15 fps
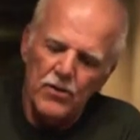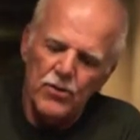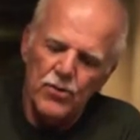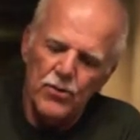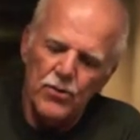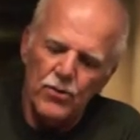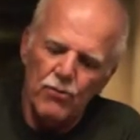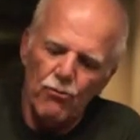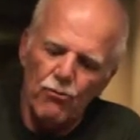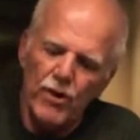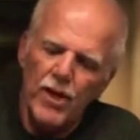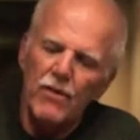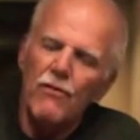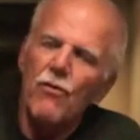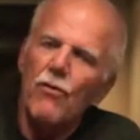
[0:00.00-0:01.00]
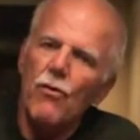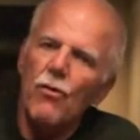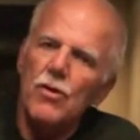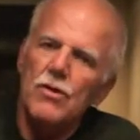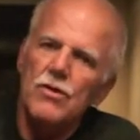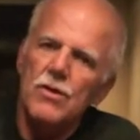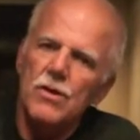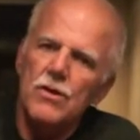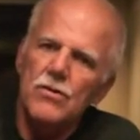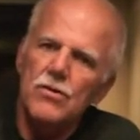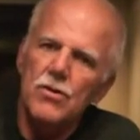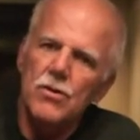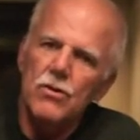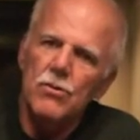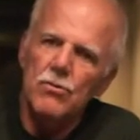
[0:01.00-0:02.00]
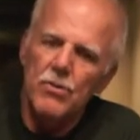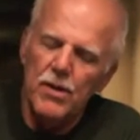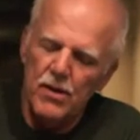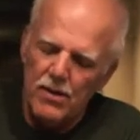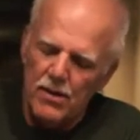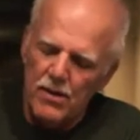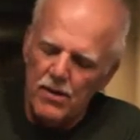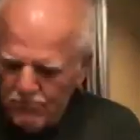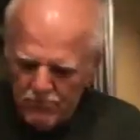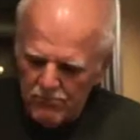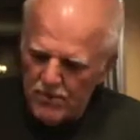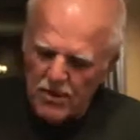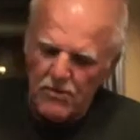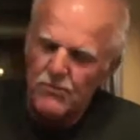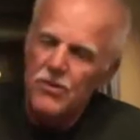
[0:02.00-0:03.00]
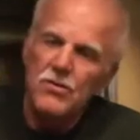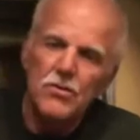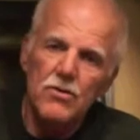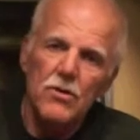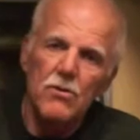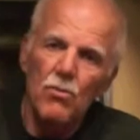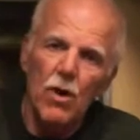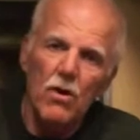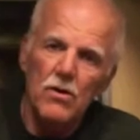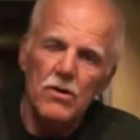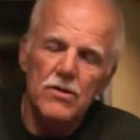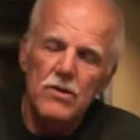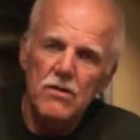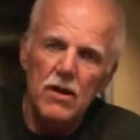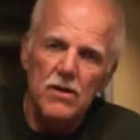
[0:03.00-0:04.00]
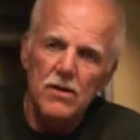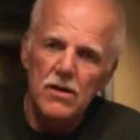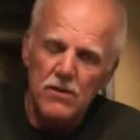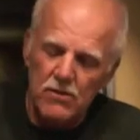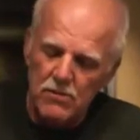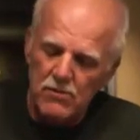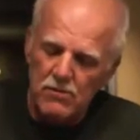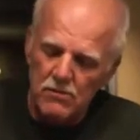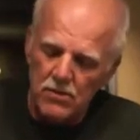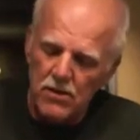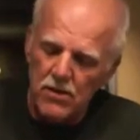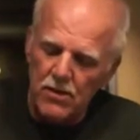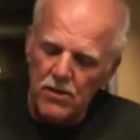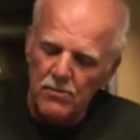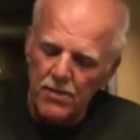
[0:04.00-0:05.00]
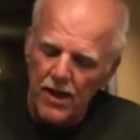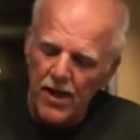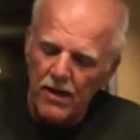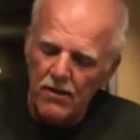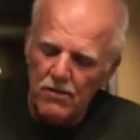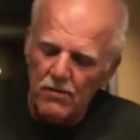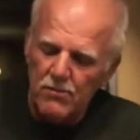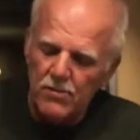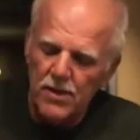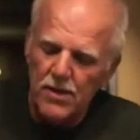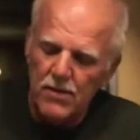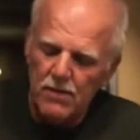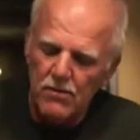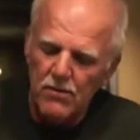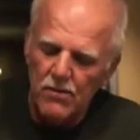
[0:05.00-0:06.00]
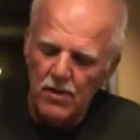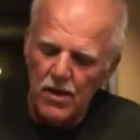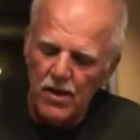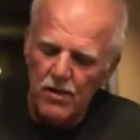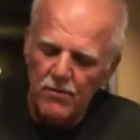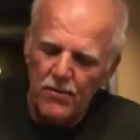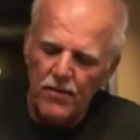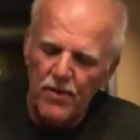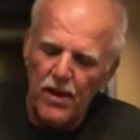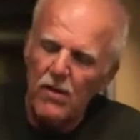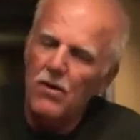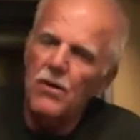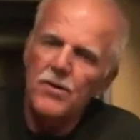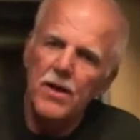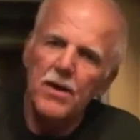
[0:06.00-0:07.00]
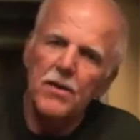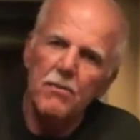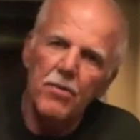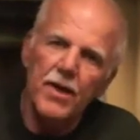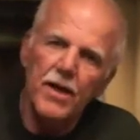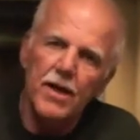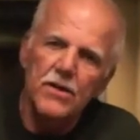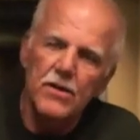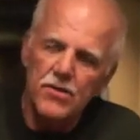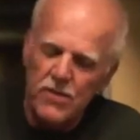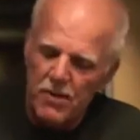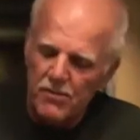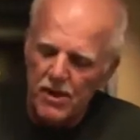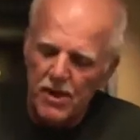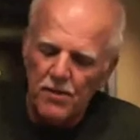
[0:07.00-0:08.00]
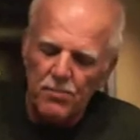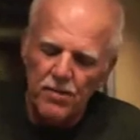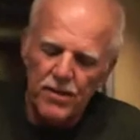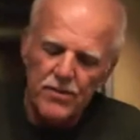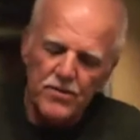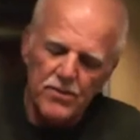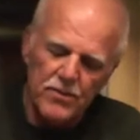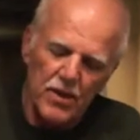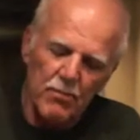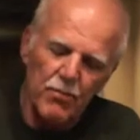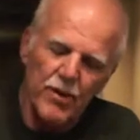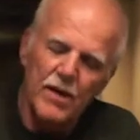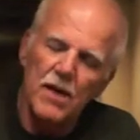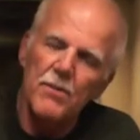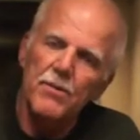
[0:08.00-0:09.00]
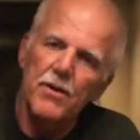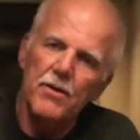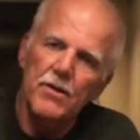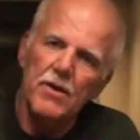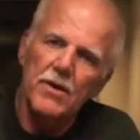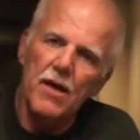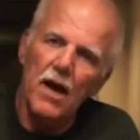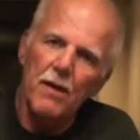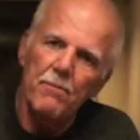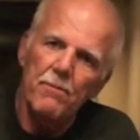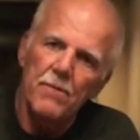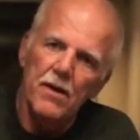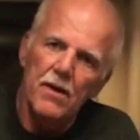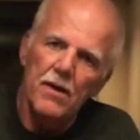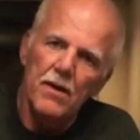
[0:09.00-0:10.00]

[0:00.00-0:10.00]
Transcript: to reinforce this tube. You know, this is a well-constructed, good paddle, but they all tend to break in the same kind of places. They break up here in the top